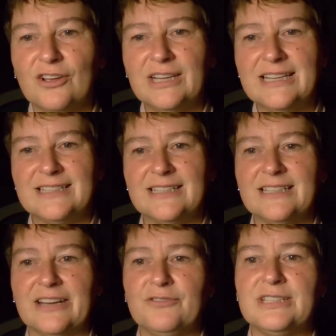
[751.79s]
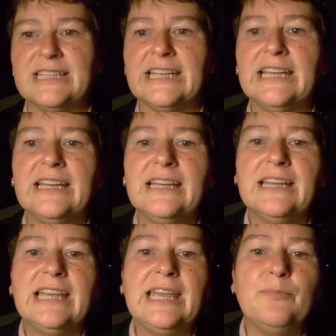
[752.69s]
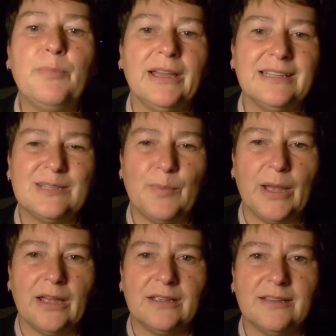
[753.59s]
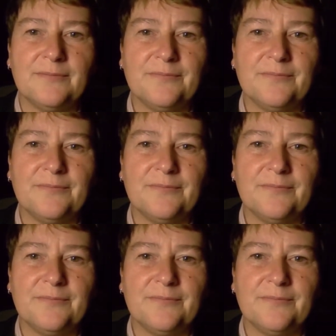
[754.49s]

on his integrity, he bites back.